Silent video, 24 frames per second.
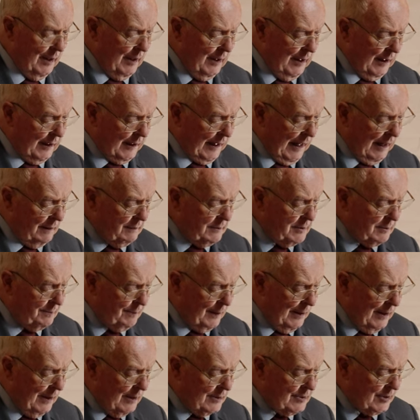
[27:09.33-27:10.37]
It came to
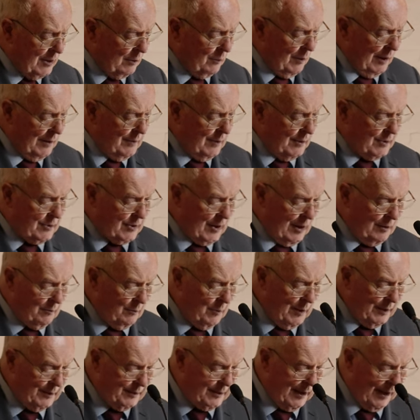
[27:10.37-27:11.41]
pass that when the sun
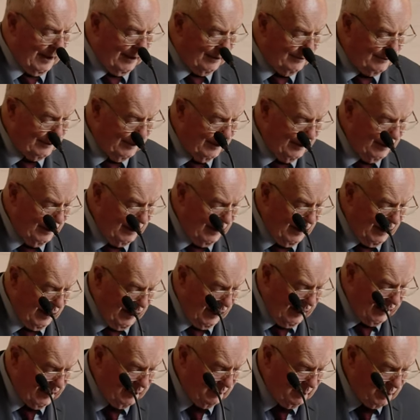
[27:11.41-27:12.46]
went down
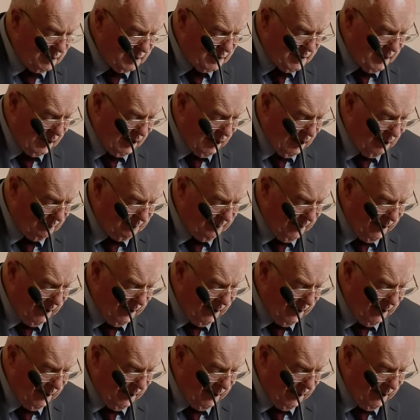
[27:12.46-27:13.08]
and it was dark,